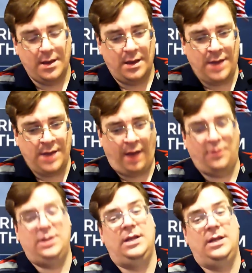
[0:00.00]
Now
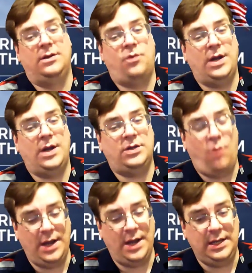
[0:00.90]
in
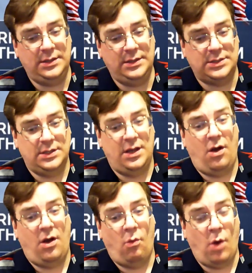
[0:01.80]
2020s,
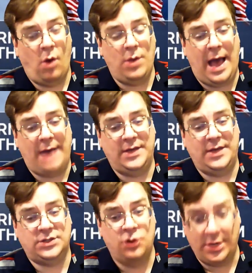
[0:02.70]
what we have
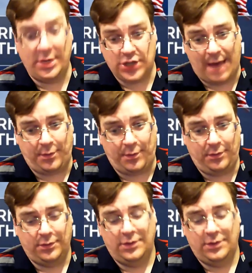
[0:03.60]
is too much capital.